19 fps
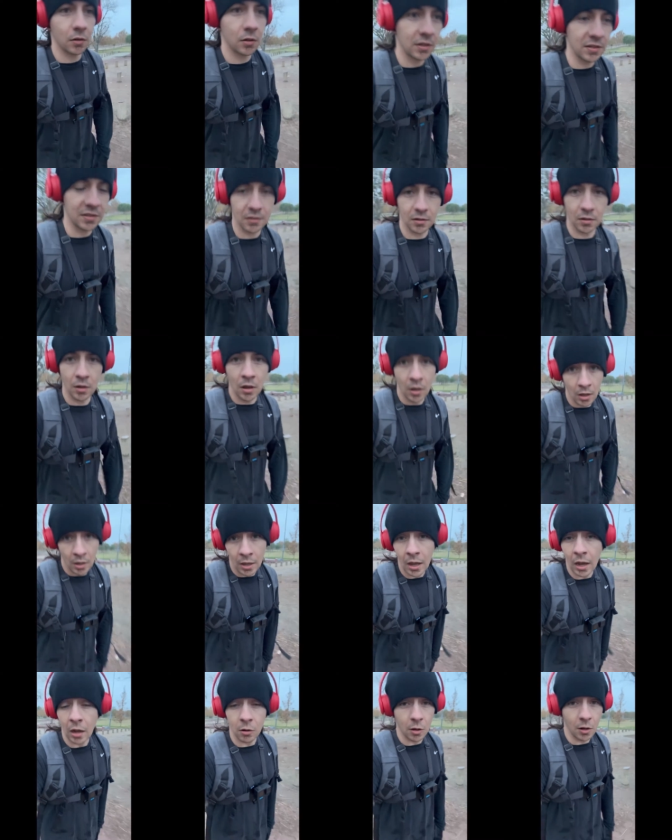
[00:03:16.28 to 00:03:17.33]
because
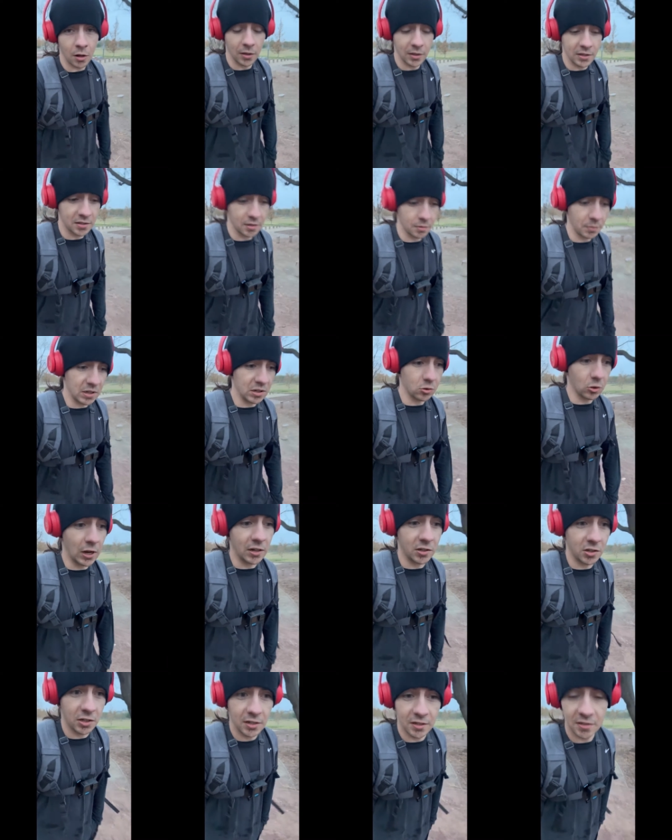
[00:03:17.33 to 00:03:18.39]
alcoholism and
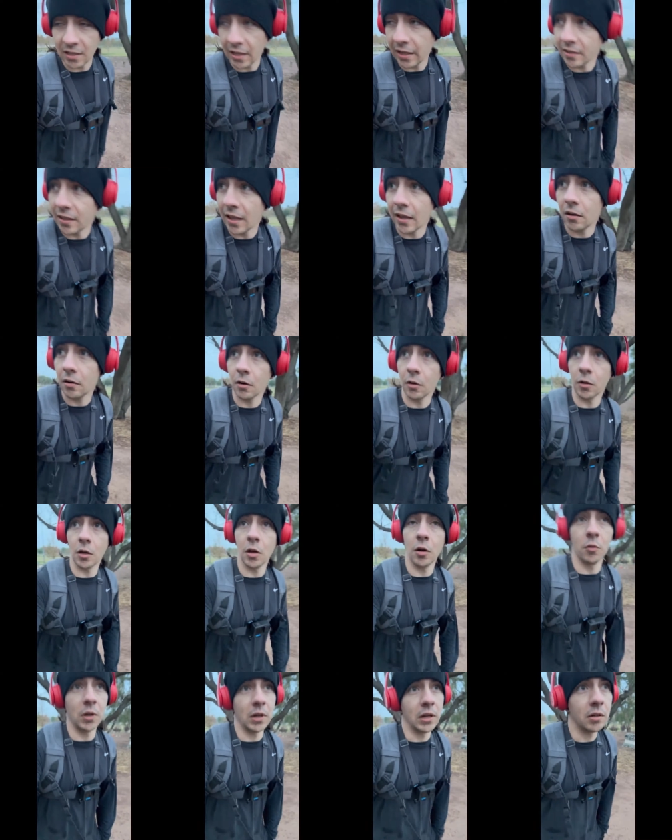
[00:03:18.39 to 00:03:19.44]
tragedies like that aren't
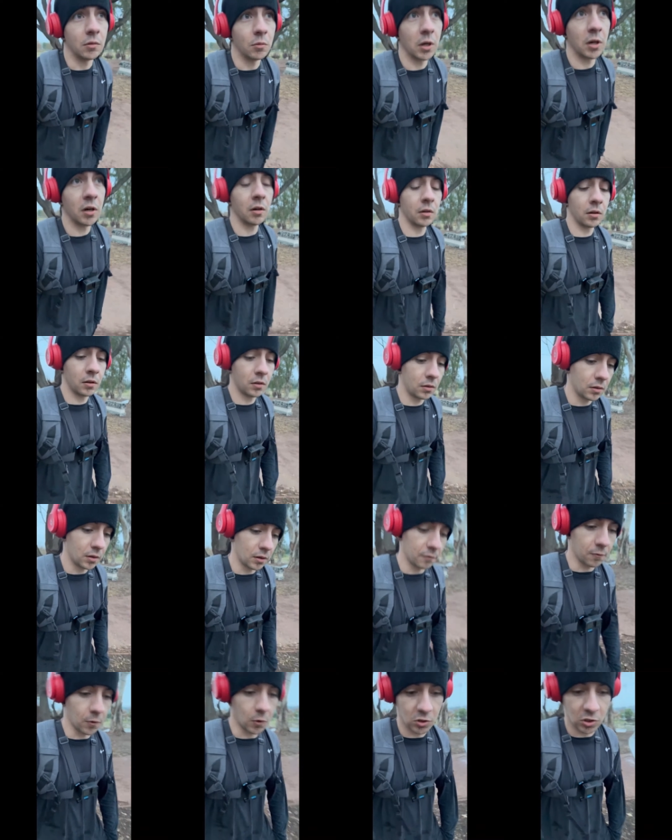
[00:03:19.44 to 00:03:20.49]
going anywhere,
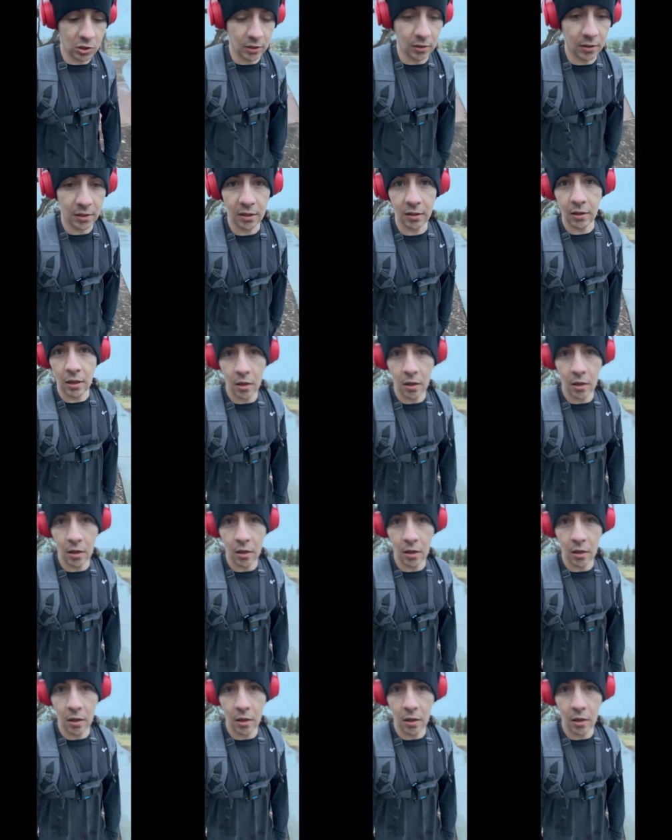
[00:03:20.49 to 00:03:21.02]
unfortunately.